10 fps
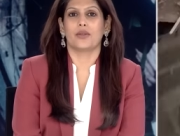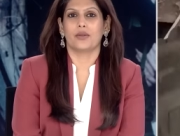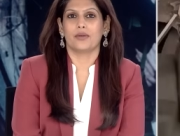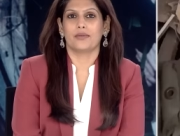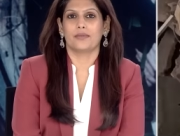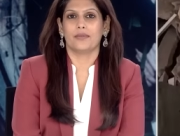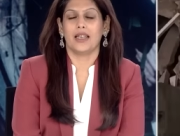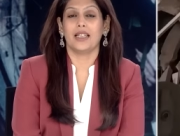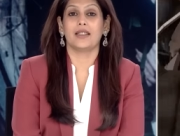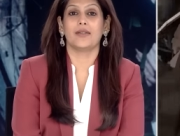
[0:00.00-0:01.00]
though.
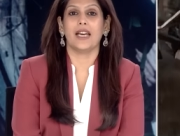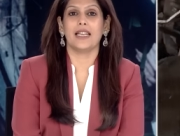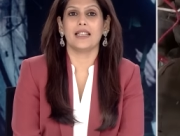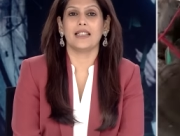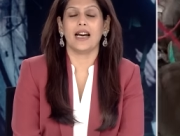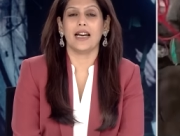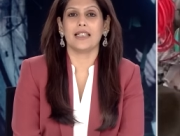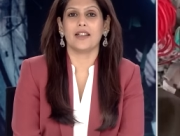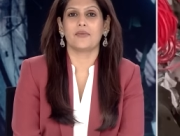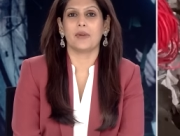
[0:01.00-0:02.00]
He's evaded the
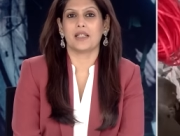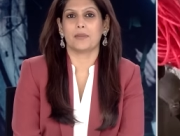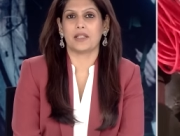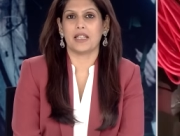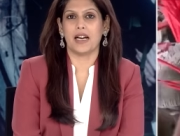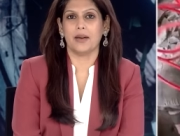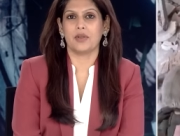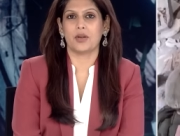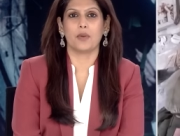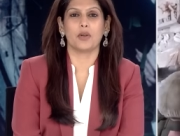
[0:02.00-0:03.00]
IDF multiple
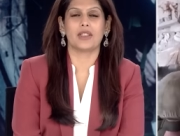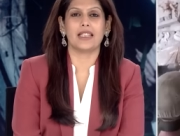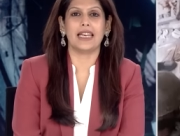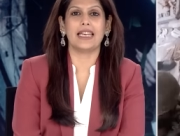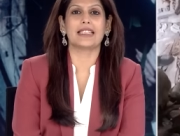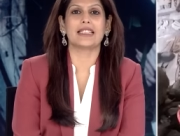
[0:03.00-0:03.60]
times. Reports say he's